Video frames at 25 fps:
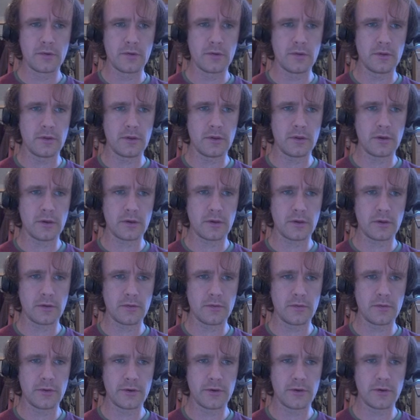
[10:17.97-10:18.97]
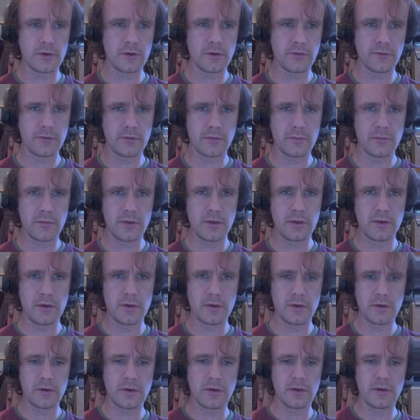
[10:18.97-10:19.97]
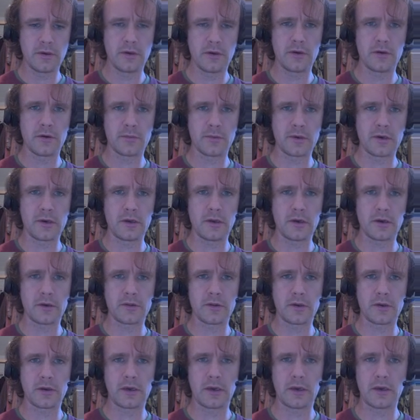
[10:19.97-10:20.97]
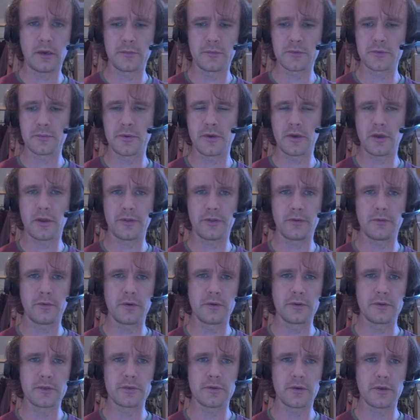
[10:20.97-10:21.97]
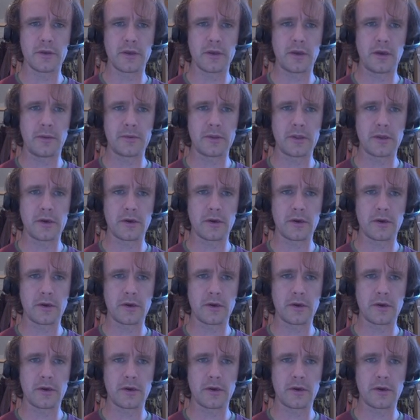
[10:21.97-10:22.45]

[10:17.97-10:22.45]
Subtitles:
lock returning from here, and here I'm going to lock the columns but not the rows, so I can copy that